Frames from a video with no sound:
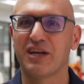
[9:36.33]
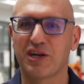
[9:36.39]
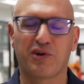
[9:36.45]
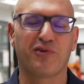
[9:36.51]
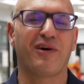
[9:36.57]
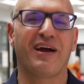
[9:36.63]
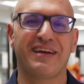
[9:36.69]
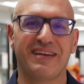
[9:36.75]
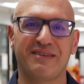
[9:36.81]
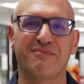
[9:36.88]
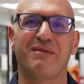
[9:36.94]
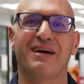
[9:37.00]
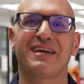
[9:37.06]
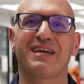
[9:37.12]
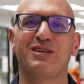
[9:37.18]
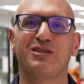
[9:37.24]
crate and
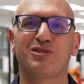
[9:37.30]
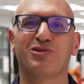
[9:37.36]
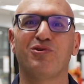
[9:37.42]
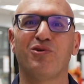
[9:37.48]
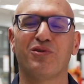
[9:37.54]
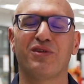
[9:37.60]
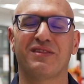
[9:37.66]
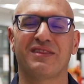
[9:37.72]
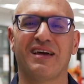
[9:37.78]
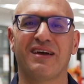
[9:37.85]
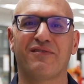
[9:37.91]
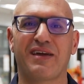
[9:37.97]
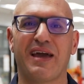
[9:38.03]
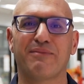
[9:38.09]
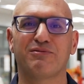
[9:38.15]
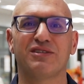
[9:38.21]
making sure that
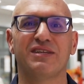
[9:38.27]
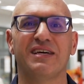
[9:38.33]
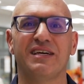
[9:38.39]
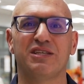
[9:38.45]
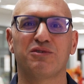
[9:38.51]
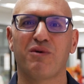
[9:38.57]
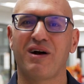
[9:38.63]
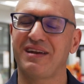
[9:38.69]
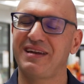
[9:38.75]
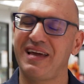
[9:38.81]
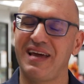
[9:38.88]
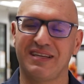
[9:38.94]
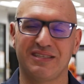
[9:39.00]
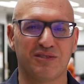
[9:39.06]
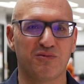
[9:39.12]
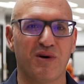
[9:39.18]
they've captured each one
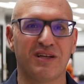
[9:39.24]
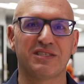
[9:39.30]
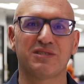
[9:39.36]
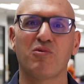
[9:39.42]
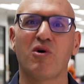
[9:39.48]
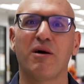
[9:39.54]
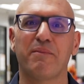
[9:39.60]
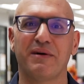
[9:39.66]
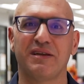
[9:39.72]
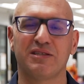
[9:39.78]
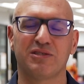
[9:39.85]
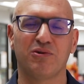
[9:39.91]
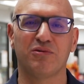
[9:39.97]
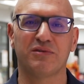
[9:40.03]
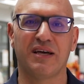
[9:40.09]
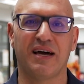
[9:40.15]
now. Just one swipe and
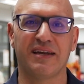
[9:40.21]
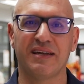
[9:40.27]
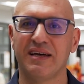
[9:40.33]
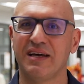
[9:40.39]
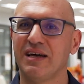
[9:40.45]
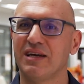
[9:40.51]
it's all done.